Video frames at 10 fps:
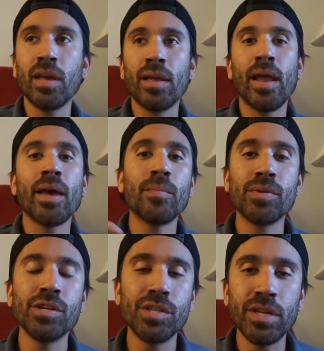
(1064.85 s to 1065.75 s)
and I
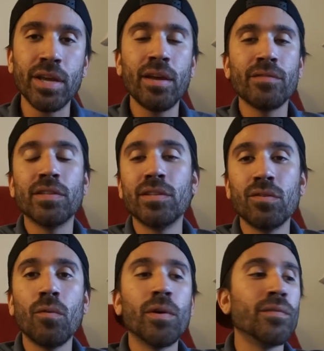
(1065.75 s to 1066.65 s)
appreciate every
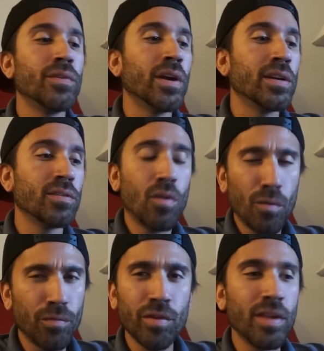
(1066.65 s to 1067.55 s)
single one of you guys.
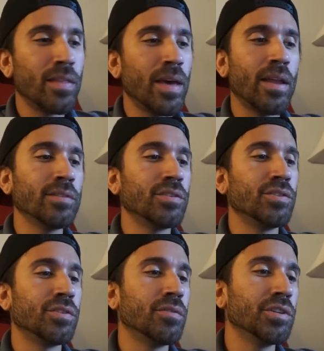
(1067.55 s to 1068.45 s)
Hopefully that
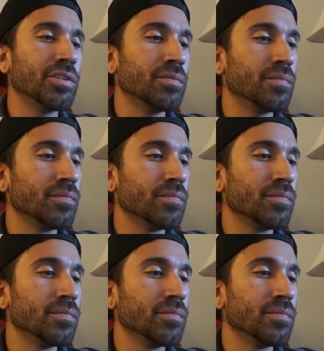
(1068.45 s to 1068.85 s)
answers your question.